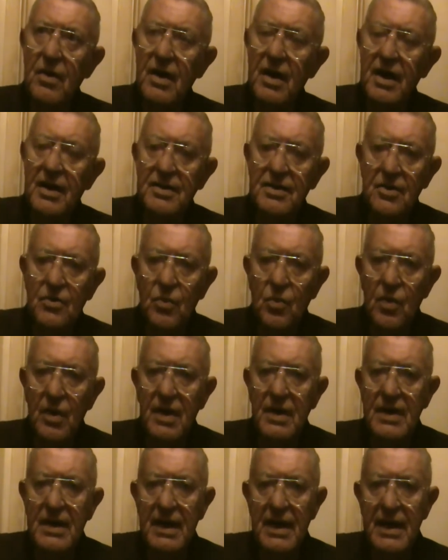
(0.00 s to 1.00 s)
on the
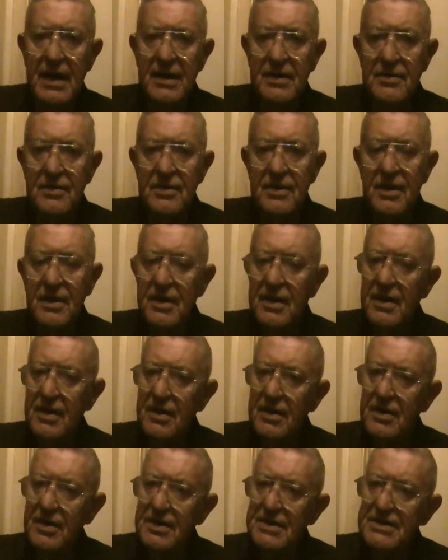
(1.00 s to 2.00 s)
one hand
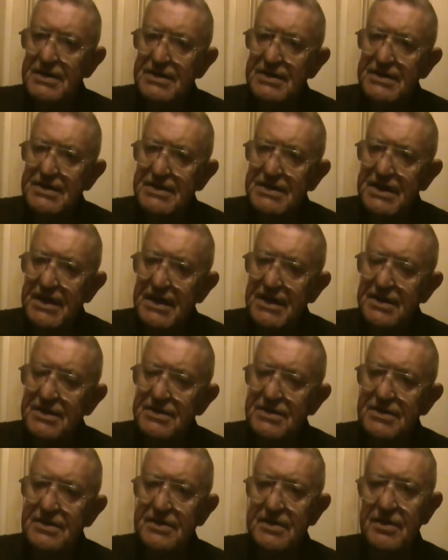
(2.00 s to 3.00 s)

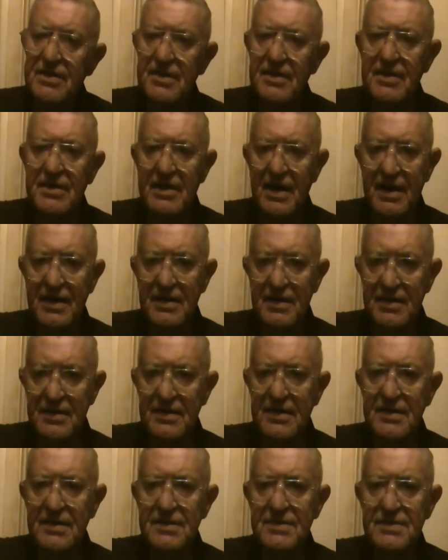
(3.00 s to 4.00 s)
seeks
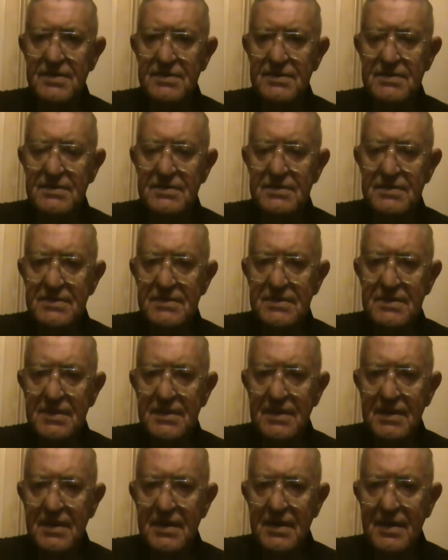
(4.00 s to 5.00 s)
godliness
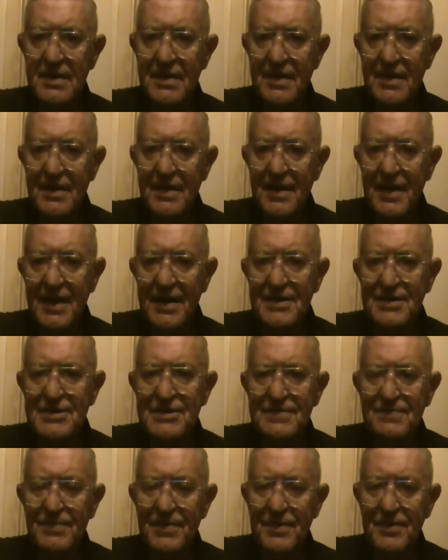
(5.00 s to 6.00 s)
and
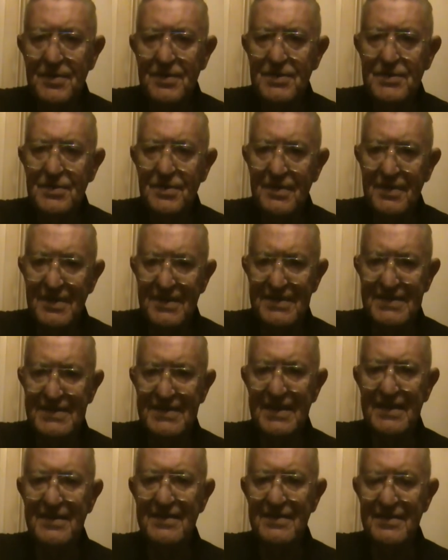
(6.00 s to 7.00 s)
spiritual
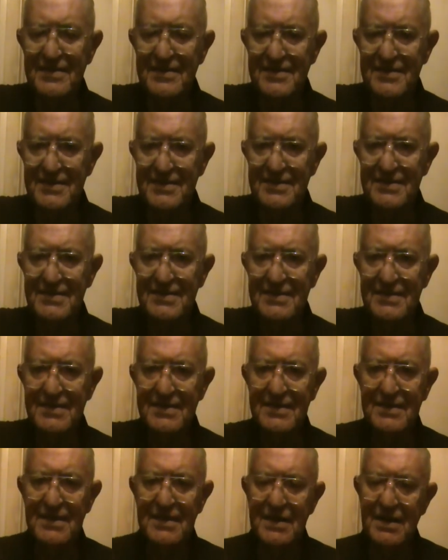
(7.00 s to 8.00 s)
ascendance,
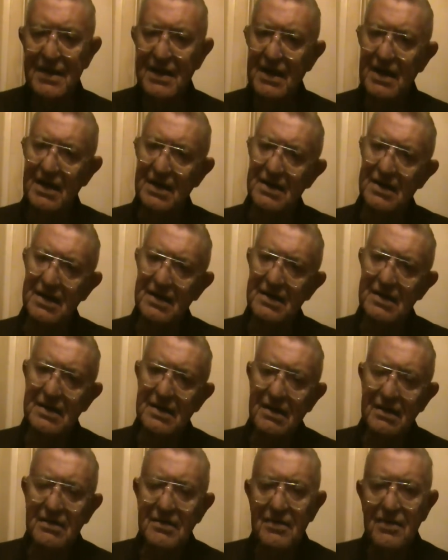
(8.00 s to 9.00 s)
and on the
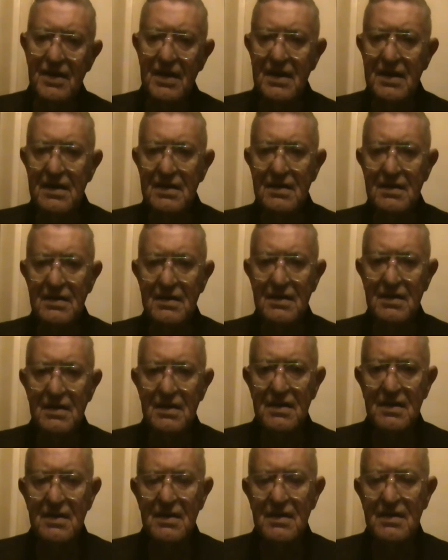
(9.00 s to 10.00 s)
other hand
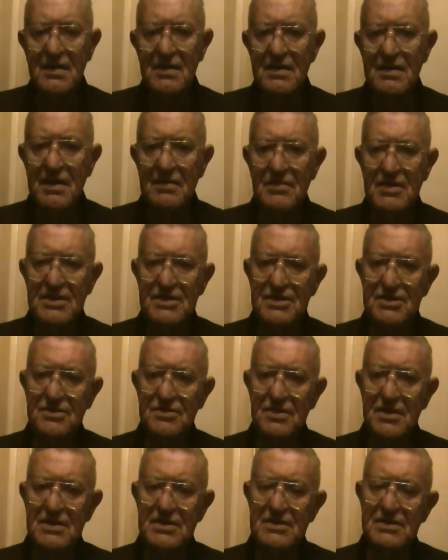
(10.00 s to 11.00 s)

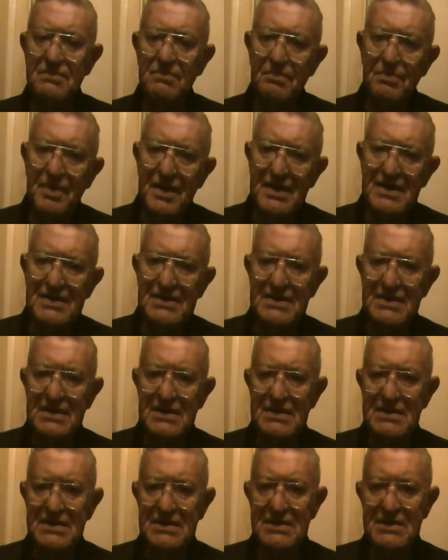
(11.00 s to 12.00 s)
demonstrates
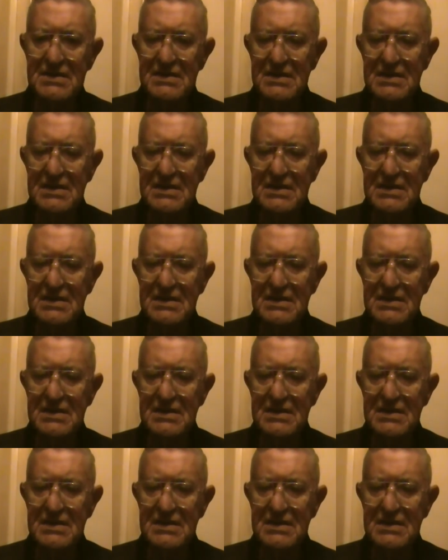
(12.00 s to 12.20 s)
baseness